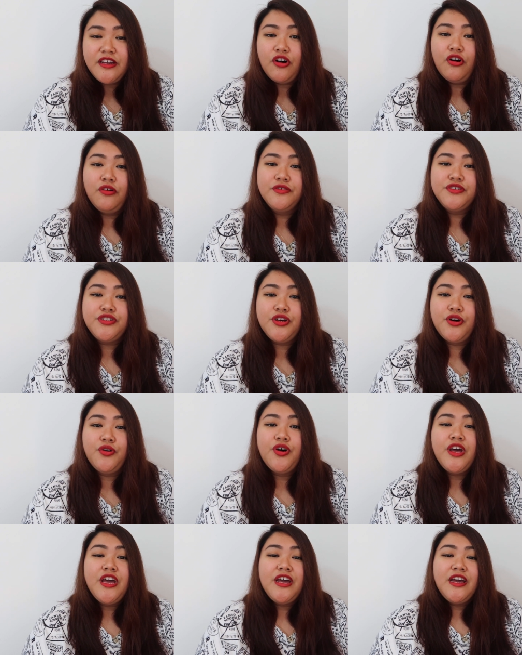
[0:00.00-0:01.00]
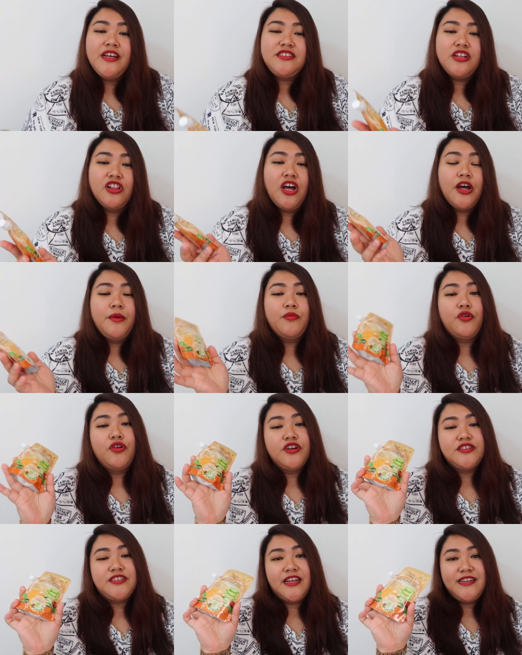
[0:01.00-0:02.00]
Also, it's a lot
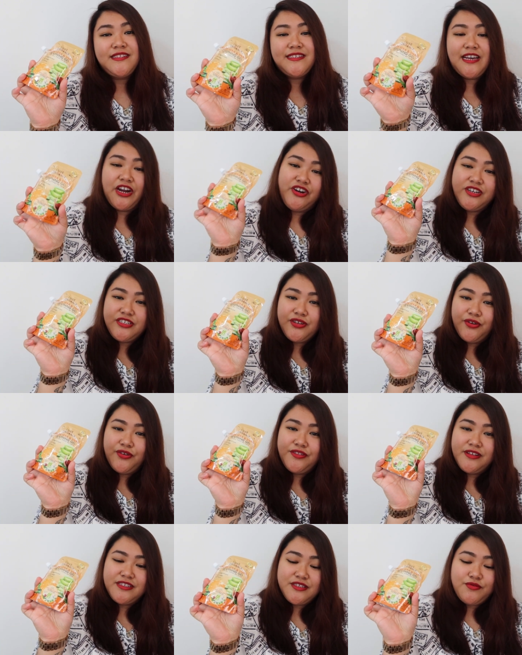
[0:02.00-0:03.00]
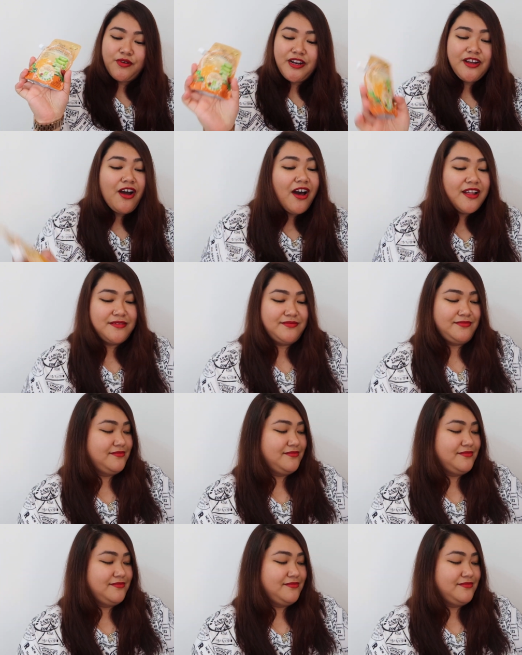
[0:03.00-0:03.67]
more sanitary. So this is what I got.